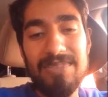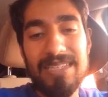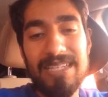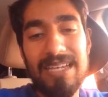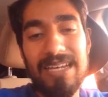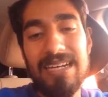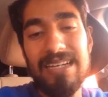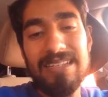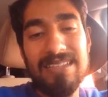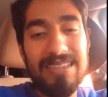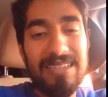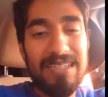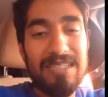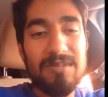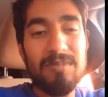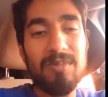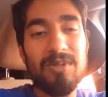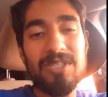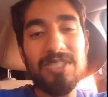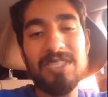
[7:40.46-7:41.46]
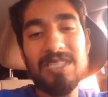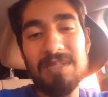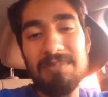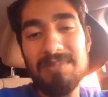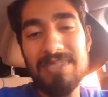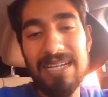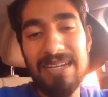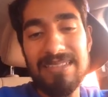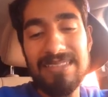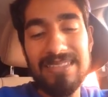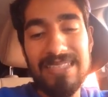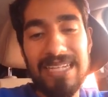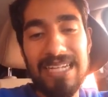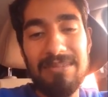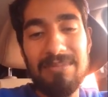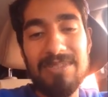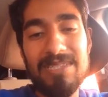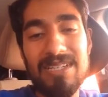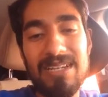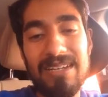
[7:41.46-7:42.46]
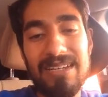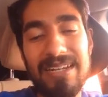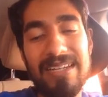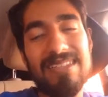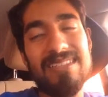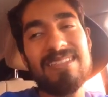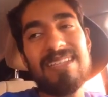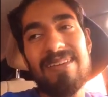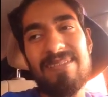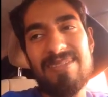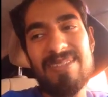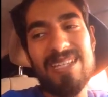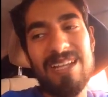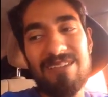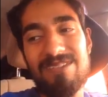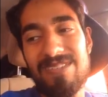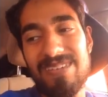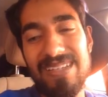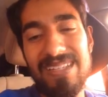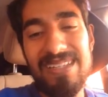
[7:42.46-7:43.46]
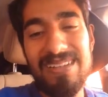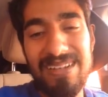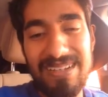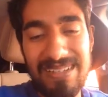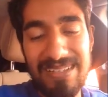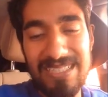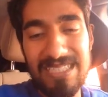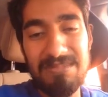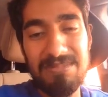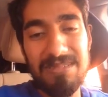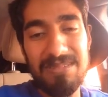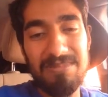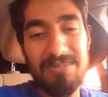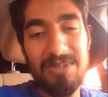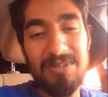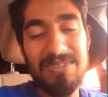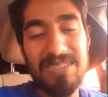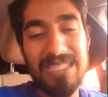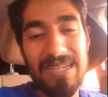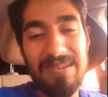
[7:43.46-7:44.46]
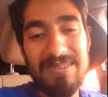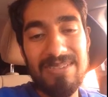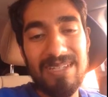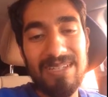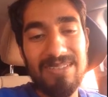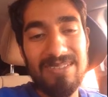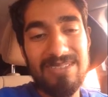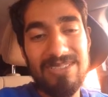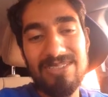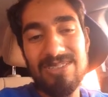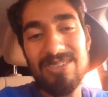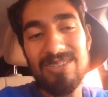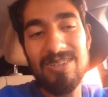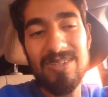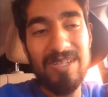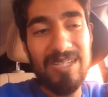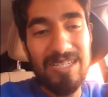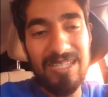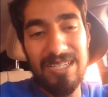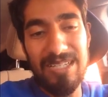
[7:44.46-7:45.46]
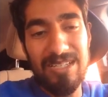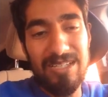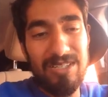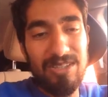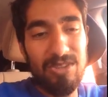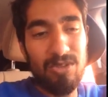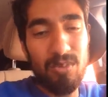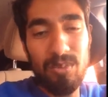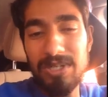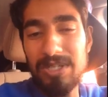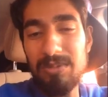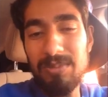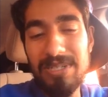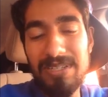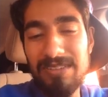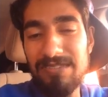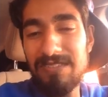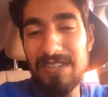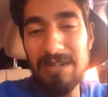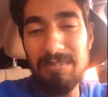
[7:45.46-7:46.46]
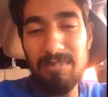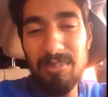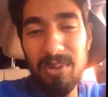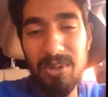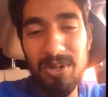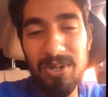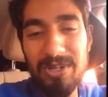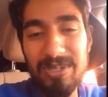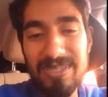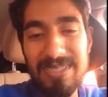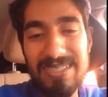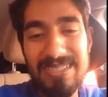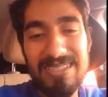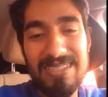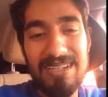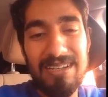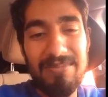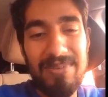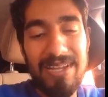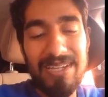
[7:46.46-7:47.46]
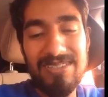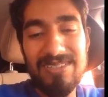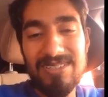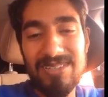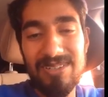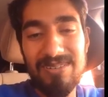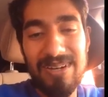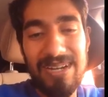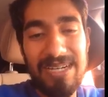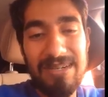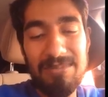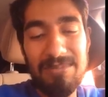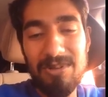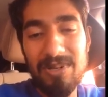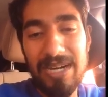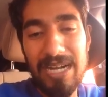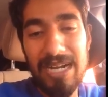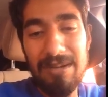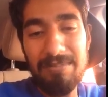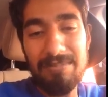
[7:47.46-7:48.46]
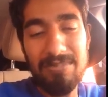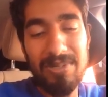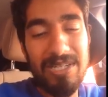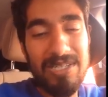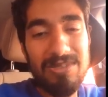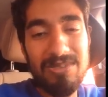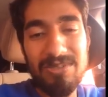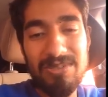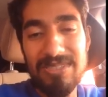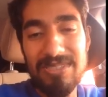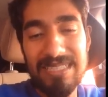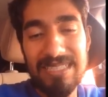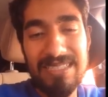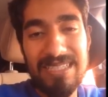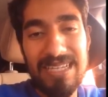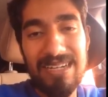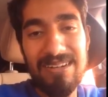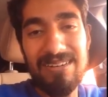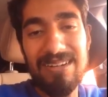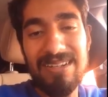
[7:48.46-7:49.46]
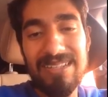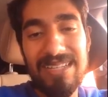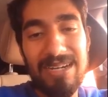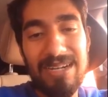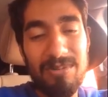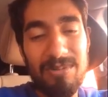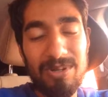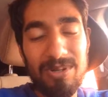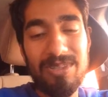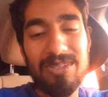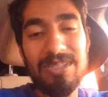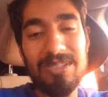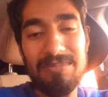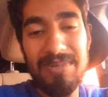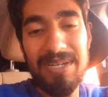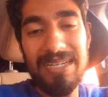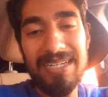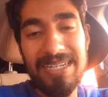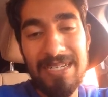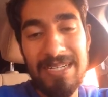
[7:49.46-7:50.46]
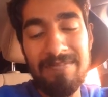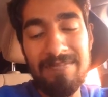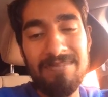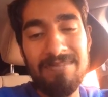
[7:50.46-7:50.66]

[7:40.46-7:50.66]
getting things more shipped out to Amazon. I still have stuff in that needs to be moved to Amazon too. 3 Wii Fit boards, some extra random crap, puzzles, etc. that are worth good money.